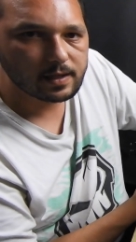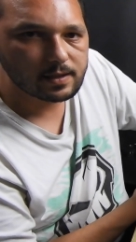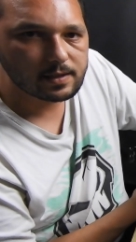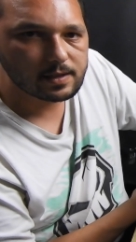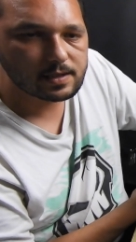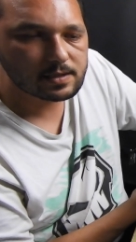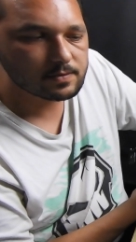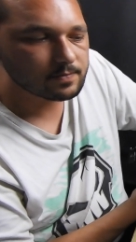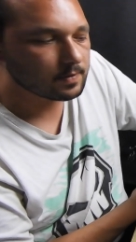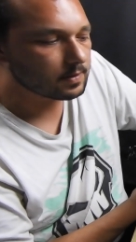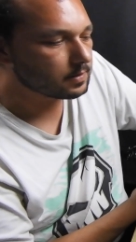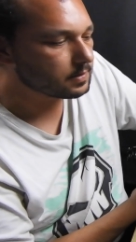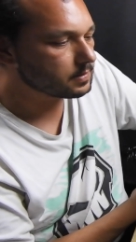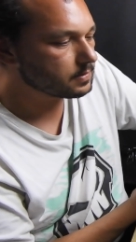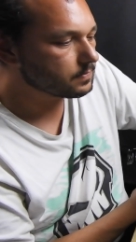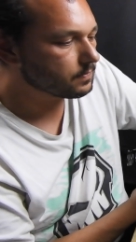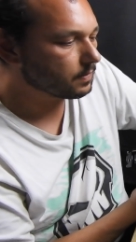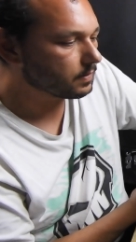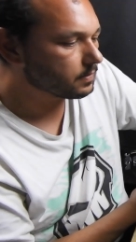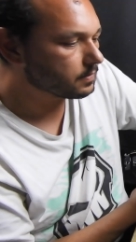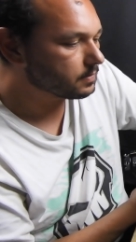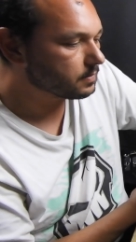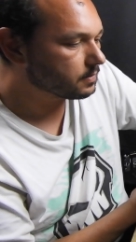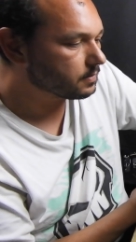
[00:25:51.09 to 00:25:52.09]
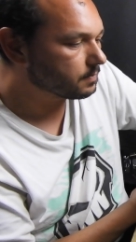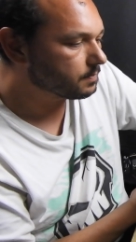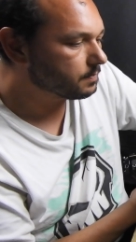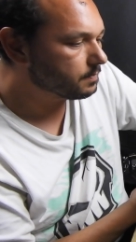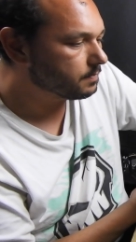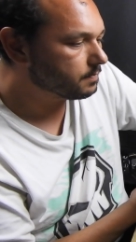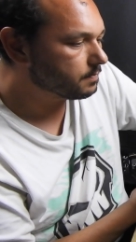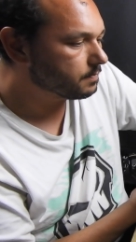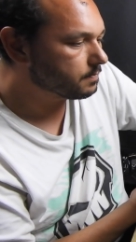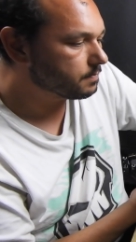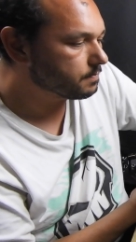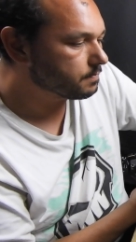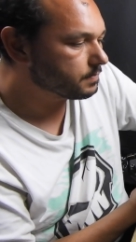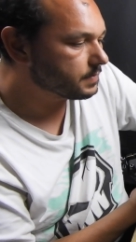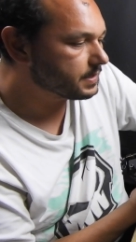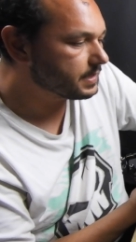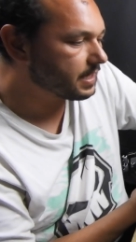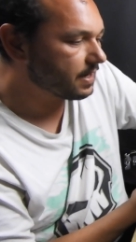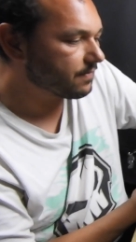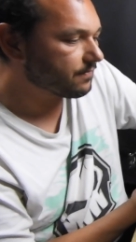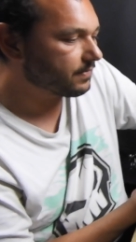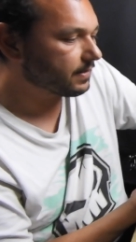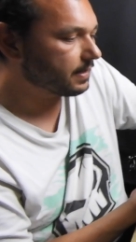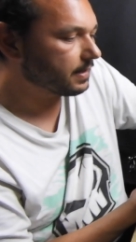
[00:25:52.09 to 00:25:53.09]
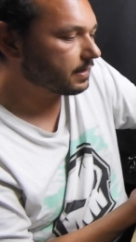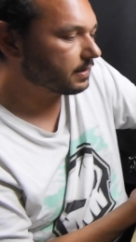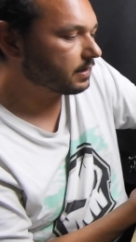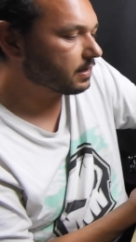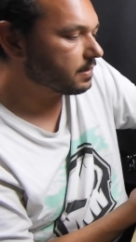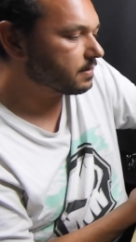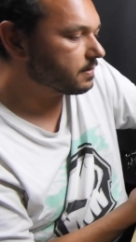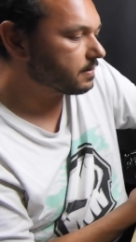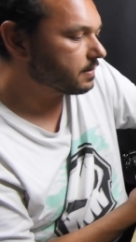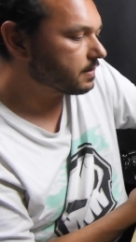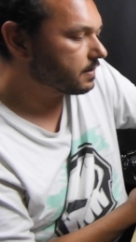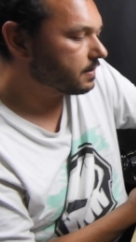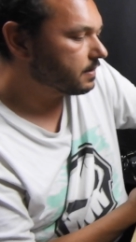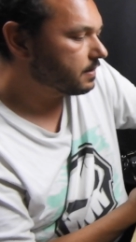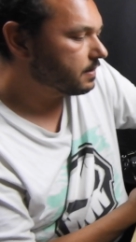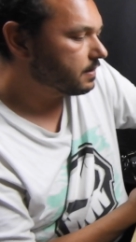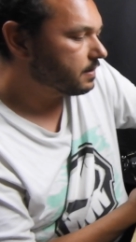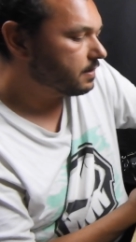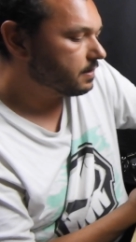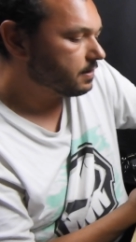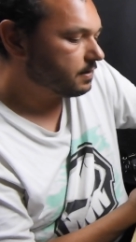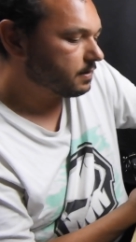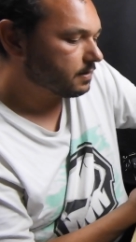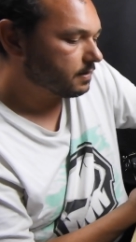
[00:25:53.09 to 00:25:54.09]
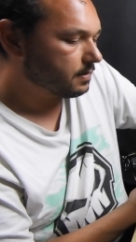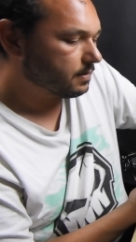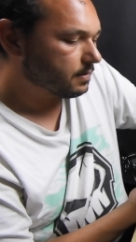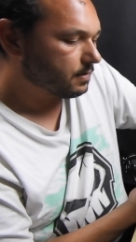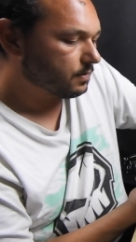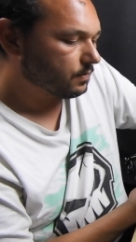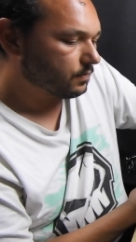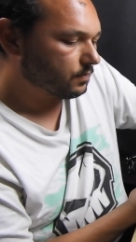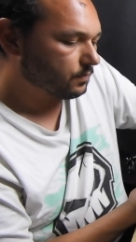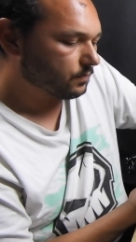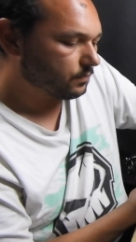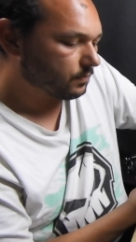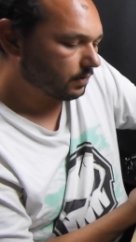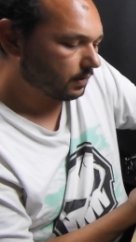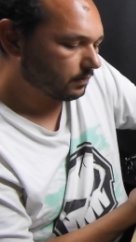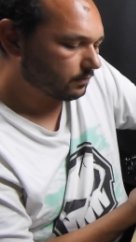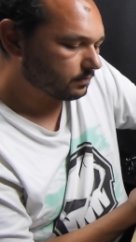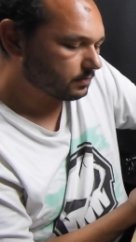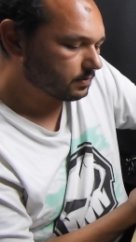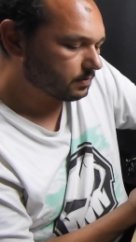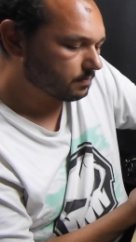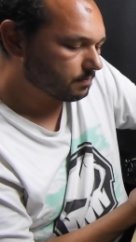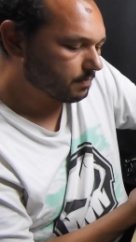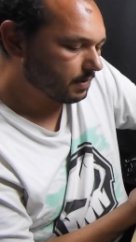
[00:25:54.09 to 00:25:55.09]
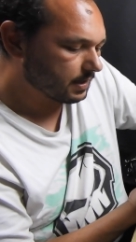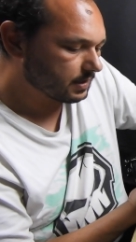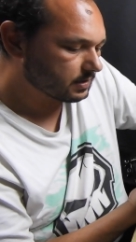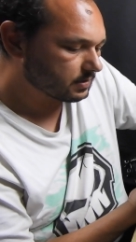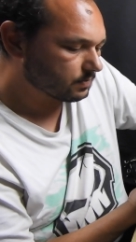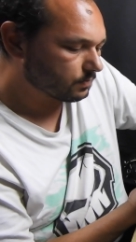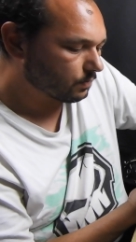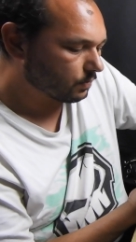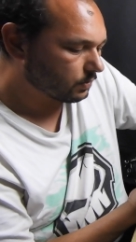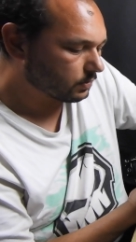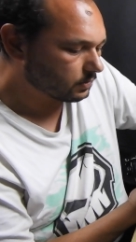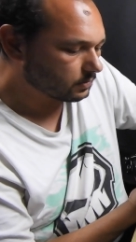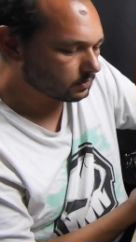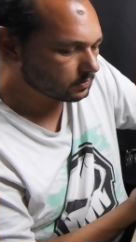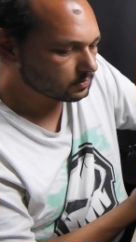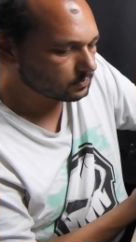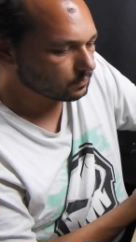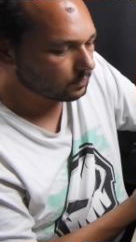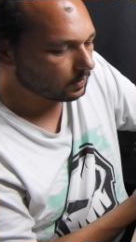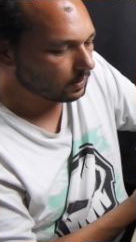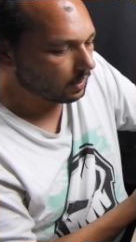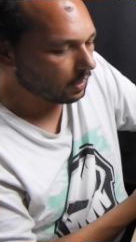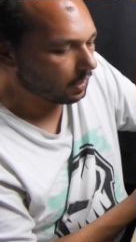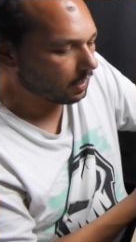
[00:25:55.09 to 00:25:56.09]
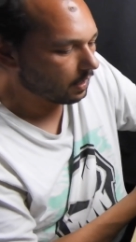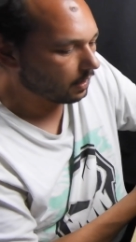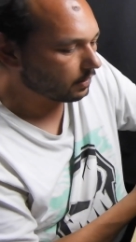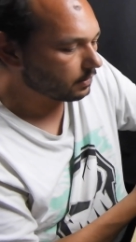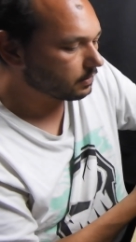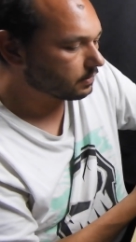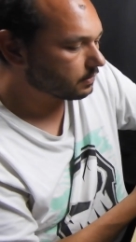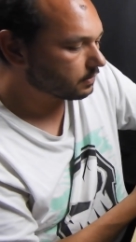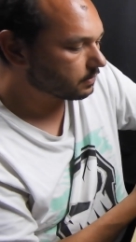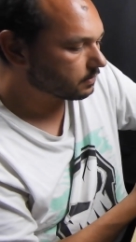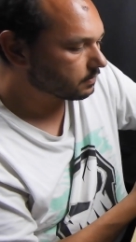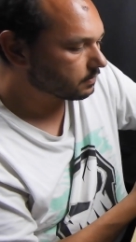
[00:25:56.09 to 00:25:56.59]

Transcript: this one is definitely one of the best models what I had